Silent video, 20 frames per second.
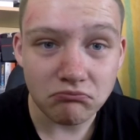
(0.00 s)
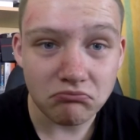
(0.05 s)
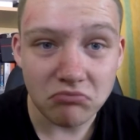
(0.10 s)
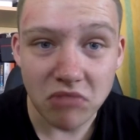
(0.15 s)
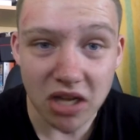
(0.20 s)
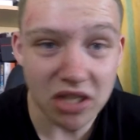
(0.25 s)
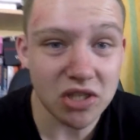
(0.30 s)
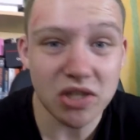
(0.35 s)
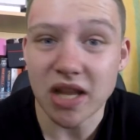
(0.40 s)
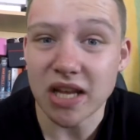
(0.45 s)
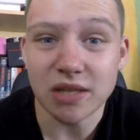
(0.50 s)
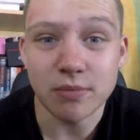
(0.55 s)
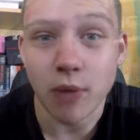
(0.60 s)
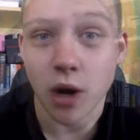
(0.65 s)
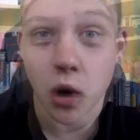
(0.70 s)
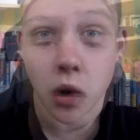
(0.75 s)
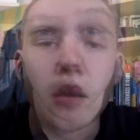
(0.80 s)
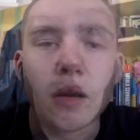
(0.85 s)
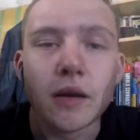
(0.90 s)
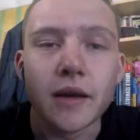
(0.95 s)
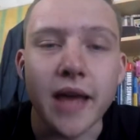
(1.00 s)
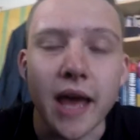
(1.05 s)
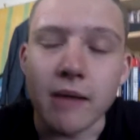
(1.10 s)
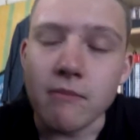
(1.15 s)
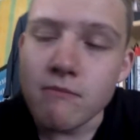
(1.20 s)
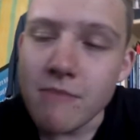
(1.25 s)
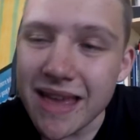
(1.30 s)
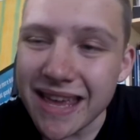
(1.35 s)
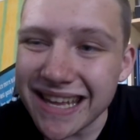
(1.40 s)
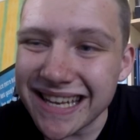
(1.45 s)
That's, that's my question. Okay,
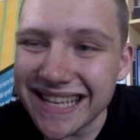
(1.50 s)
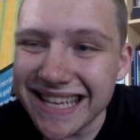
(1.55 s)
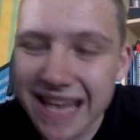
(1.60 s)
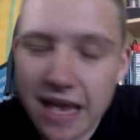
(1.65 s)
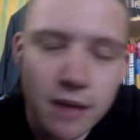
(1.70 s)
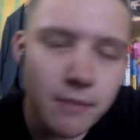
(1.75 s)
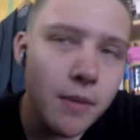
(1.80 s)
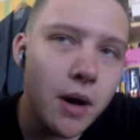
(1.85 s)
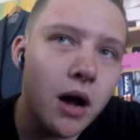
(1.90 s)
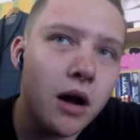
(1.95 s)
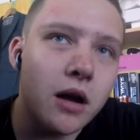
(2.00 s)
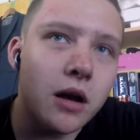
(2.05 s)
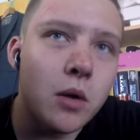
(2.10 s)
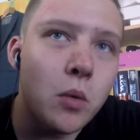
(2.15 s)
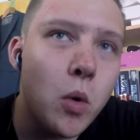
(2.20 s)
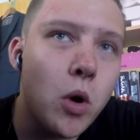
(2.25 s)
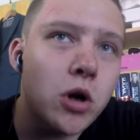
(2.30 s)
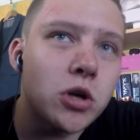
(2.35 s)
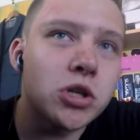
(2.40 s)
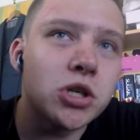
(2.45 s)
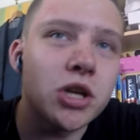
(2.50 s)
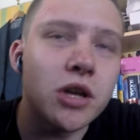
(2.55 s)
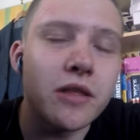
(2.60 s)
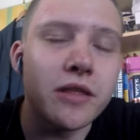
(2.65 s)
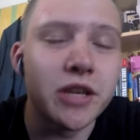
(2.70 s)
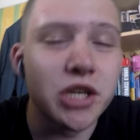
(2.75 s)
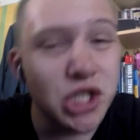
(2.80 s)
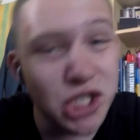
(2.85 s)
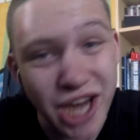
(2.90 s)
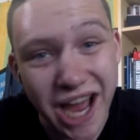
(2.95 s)
me and Yim are going to watch
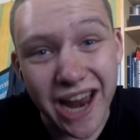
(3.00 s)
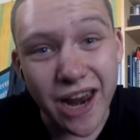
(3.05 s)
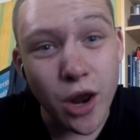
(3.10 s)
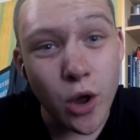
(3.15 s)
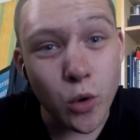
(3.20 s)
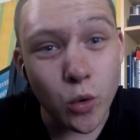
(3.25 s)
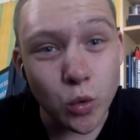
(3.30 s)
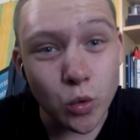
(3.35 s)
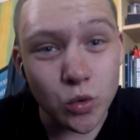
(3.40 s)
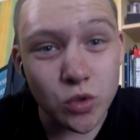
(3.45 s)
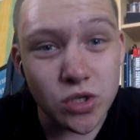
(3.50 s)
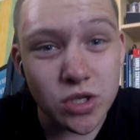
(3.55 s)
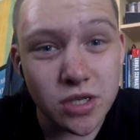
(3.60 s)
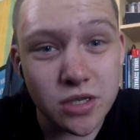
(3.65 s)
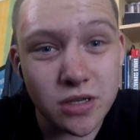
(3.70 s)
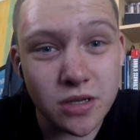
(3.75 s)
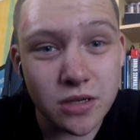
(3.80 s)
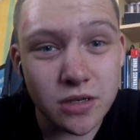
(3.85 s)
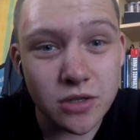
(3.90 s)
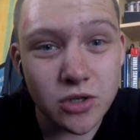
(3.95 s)
The Shallows.